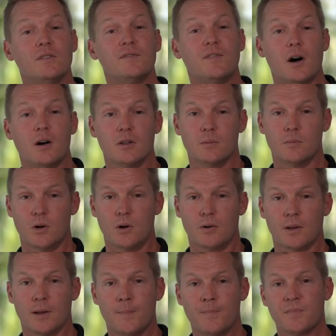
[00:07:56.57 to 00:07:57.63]
follow
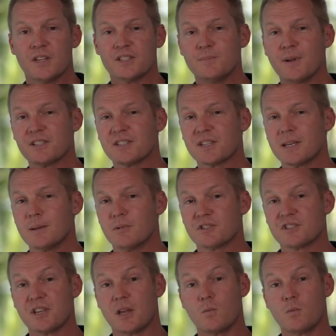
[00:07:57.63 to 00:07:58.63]
mode. This makes the gimbal stay